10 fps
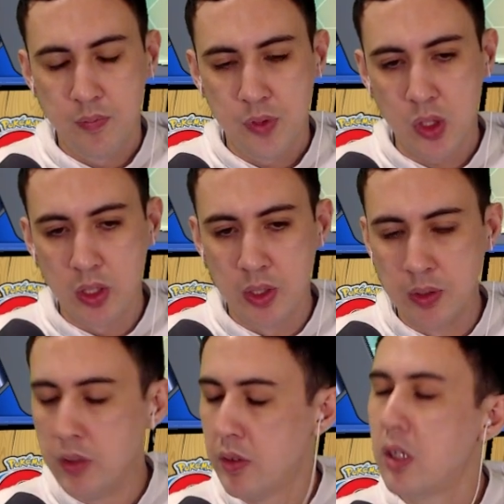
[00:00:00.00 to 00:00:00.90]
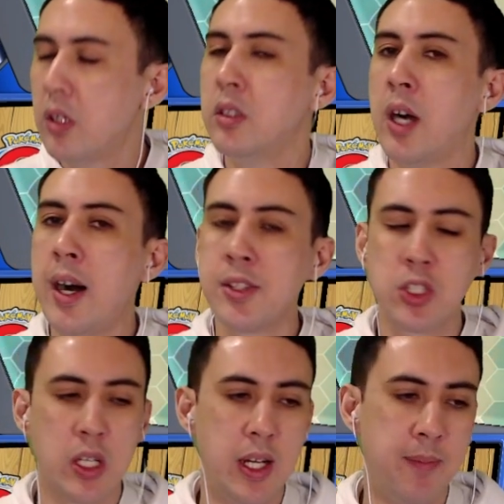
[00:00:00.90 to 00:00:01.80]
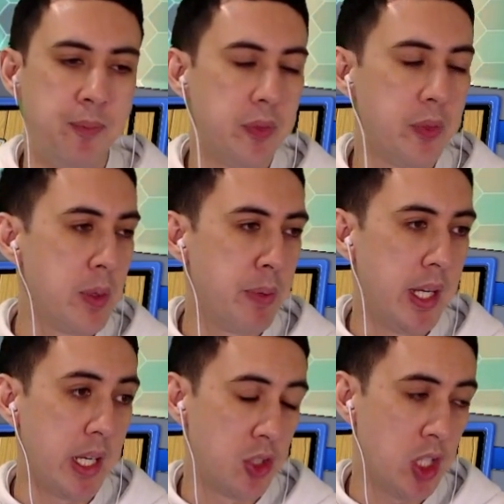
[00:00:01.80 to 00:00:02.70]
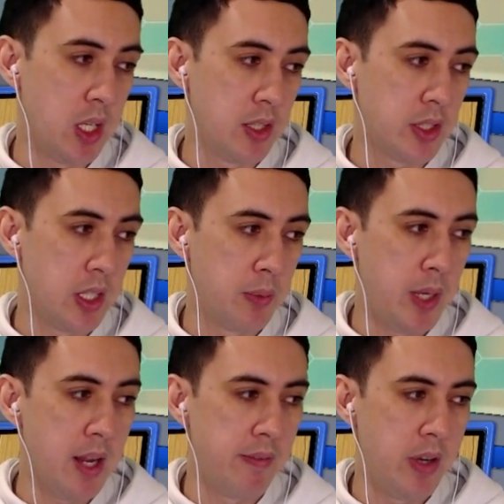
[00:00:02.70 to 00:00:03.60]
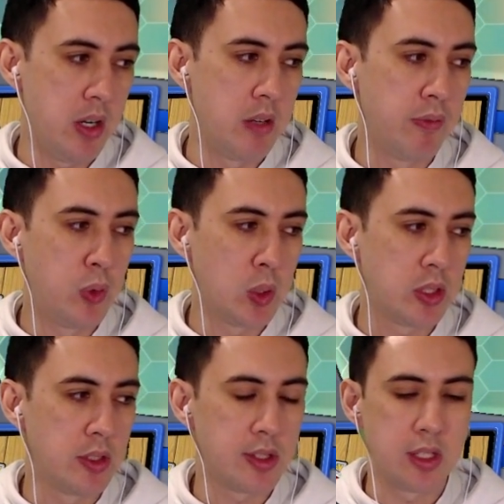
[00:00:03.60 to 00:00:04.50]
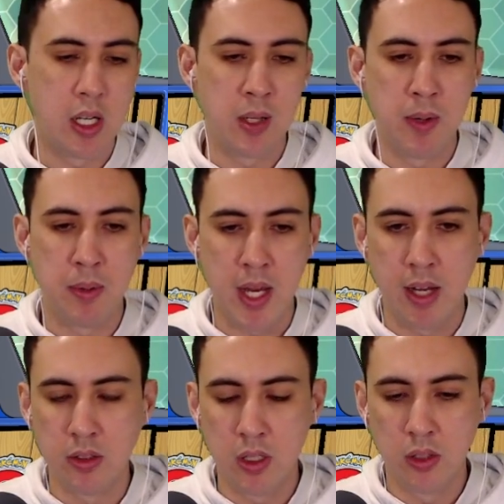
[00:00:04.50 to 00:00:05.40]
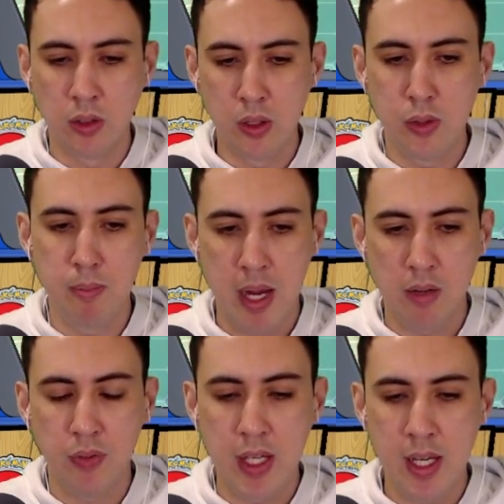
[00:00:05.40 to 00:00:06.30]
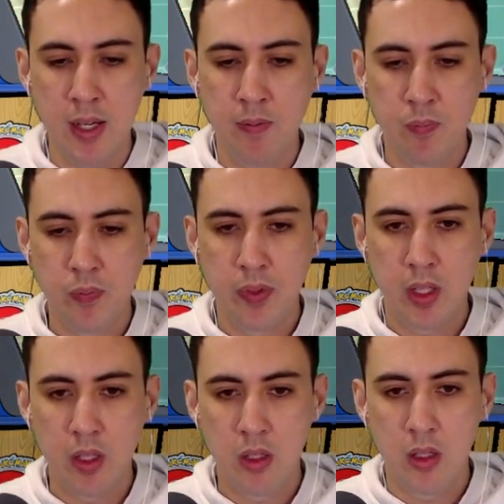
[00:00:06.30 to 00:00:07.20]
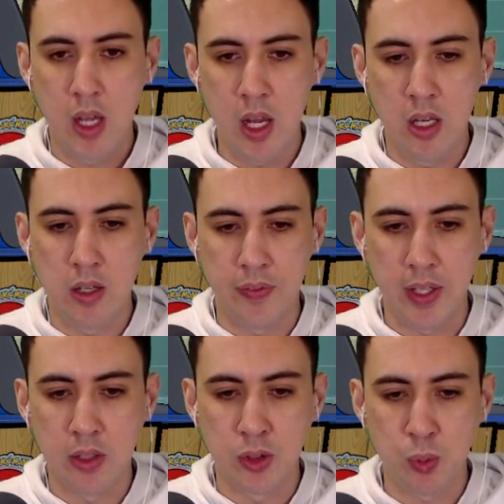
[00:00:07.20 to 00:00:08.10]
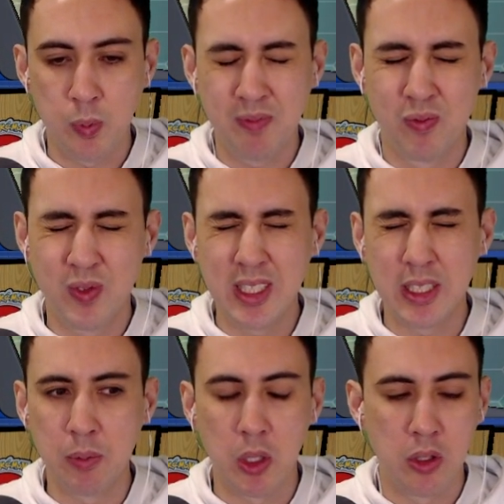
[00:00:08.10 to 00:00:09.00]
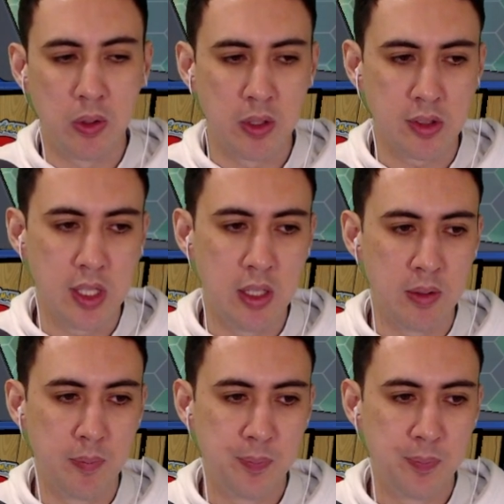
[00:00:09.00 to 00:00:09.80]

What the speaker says: So, last time we played against Charizard, we had a very unfortunate start where we had lone Manaphy and nothing else. We really want an Onix here.